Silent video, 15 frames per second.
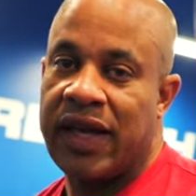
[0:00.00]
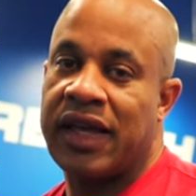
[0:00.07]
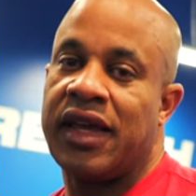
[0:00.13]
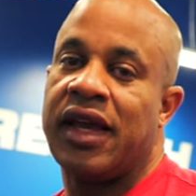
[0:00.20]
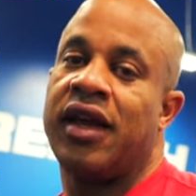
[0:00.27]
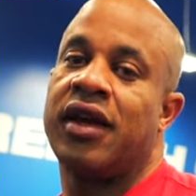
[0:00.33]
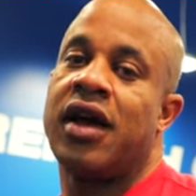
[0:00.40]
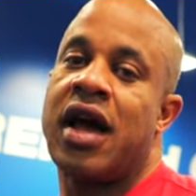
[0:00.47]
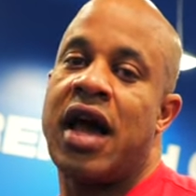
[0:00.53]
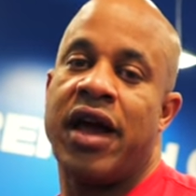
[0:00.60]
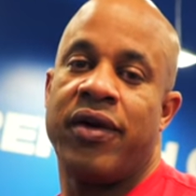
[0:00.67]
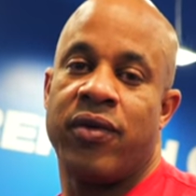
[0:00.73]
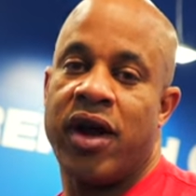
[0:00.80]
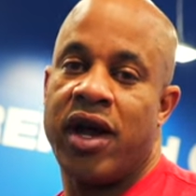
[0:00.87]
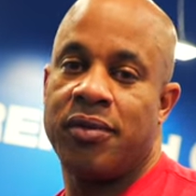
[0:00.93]
Again, high
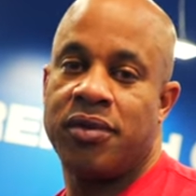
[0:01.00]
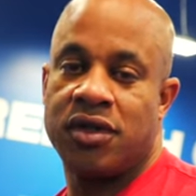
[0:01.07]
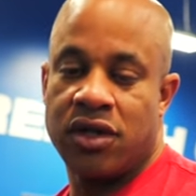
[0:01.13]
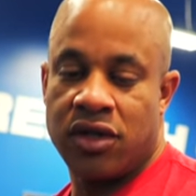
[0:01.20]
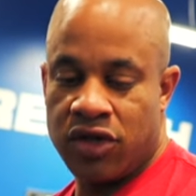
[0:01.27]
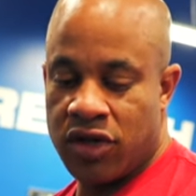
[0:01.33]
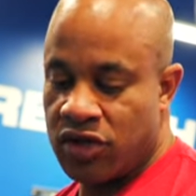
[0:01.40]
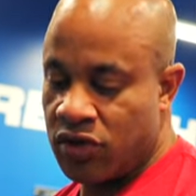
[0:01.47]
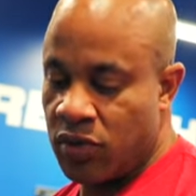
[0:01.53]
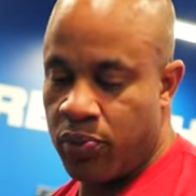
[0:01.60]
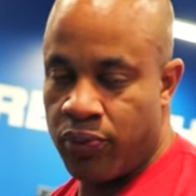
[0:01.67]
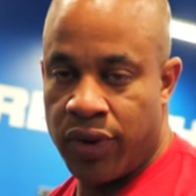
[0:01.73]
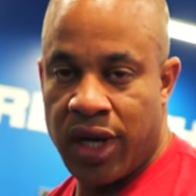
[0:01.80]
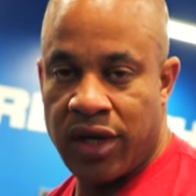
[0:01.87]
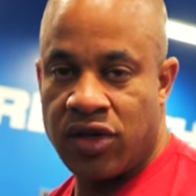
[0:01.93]
reps, just to
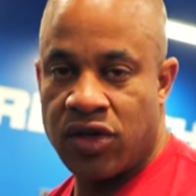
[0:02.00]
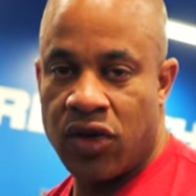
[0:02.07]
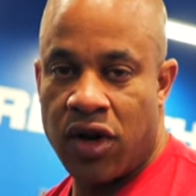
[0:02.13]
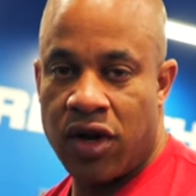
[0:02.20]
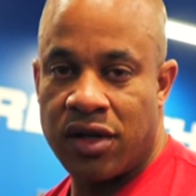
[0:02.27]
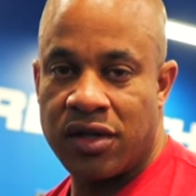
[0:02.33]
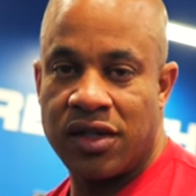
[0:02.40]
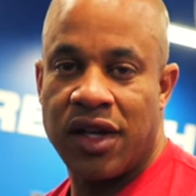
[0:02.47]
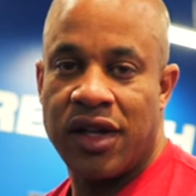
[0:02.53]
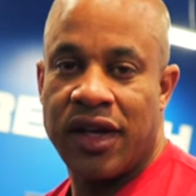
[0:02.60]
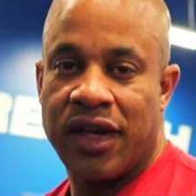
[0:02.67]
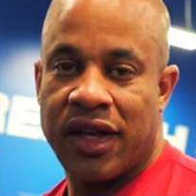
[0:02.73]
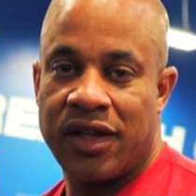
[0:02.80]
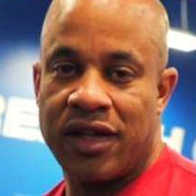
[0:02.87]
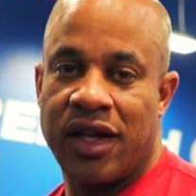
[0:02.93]
pre-exhaust,
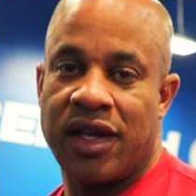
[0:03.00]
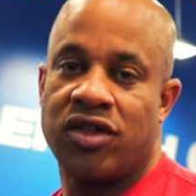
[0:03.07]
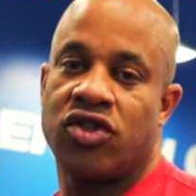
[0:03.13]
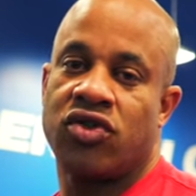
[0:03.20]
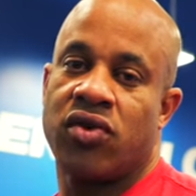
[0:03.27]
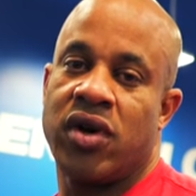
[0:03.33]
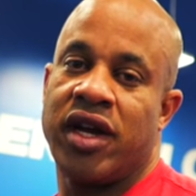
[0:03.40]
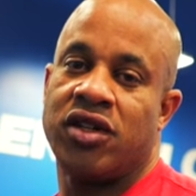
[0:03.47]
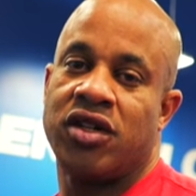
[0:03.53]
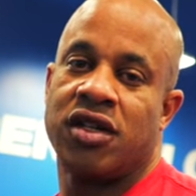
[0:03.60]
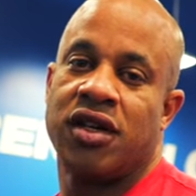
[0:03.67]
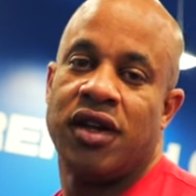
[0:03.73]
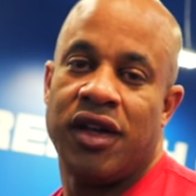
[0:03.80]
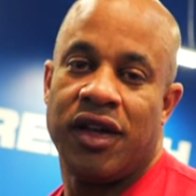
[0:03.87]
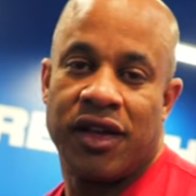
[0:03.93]
get that stretch,
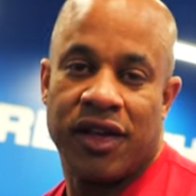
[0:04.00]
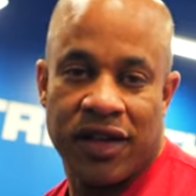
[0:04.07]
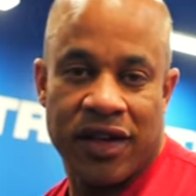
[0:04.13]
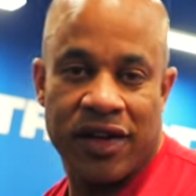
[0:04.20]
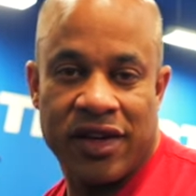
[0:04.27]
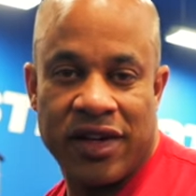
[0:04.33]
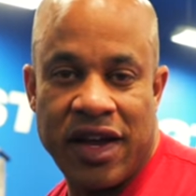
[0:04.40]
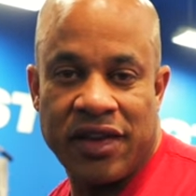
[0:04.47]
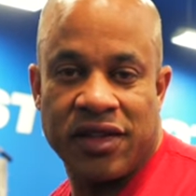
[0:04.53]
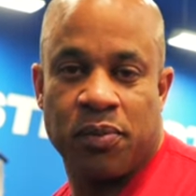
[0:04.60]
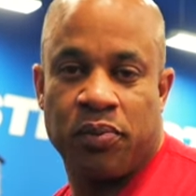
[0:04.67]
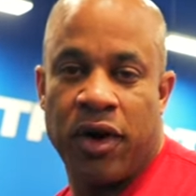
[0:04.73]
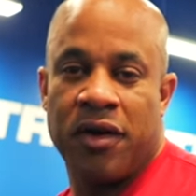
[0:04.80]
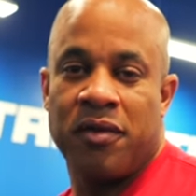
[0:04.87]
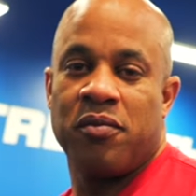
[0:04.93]
get a nice
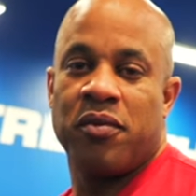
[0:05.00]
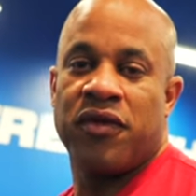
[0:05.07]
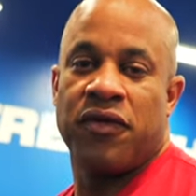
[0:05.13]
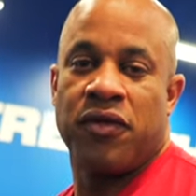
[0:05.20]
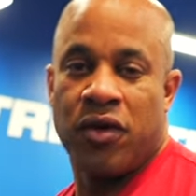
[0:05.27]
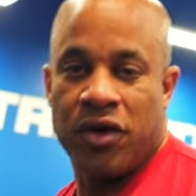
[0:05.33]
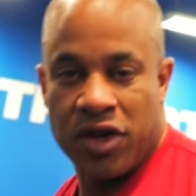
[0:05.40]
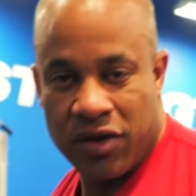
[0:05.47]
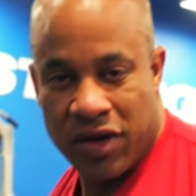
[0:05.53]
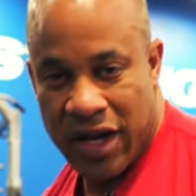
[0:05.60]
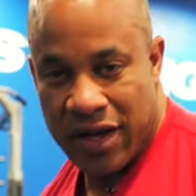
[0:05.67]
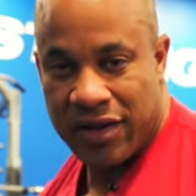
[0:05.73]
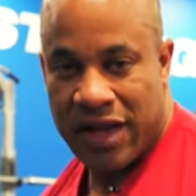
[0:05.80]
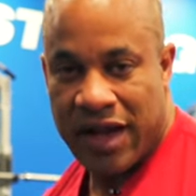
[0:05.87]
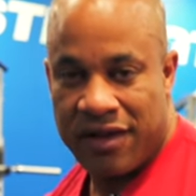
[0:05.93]
pump before you
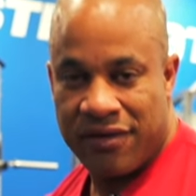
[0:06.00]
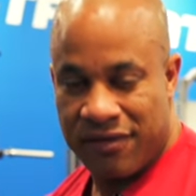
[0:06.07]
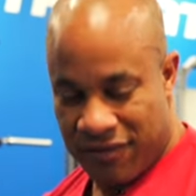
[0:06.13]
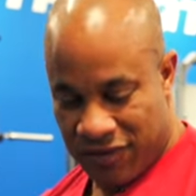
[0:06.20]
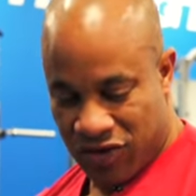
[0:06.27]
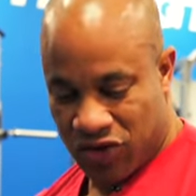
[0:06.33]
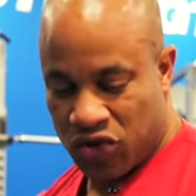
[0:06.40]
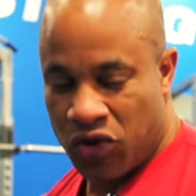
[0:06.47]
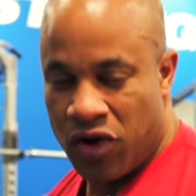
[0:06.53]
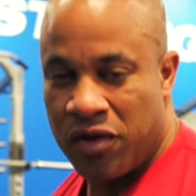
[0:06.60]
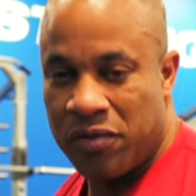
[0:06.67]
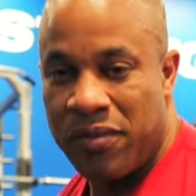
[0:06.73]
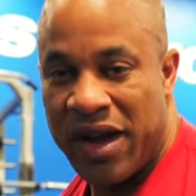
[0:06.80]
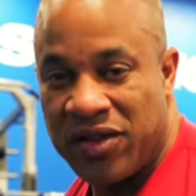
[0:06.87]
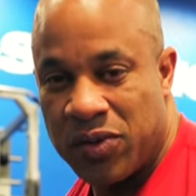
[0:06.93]
get that strong
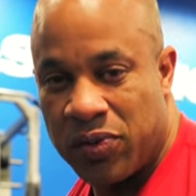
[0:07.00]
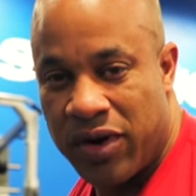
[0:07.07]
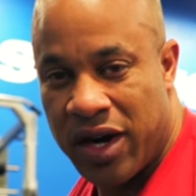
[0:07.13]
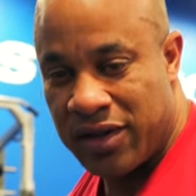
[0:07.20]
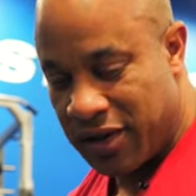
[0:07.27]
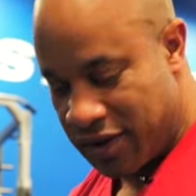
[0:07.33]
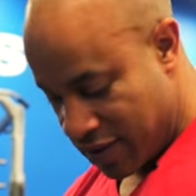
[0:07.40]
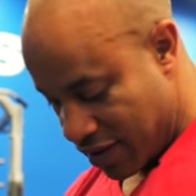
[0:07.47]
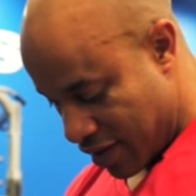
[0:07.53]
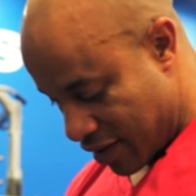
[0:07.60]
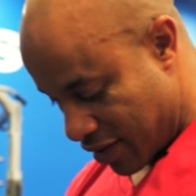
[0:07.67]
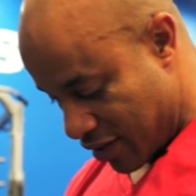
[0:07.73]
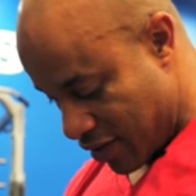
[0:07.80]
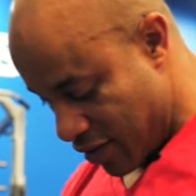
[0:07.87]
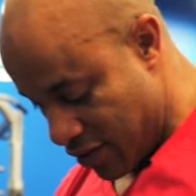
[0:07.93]
bench press.
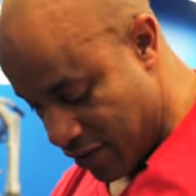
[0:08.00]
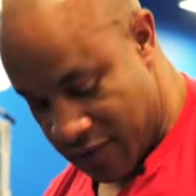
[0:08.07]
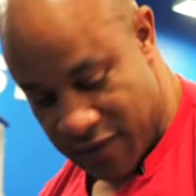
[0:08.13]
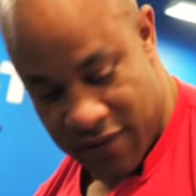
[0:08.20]
Let's go.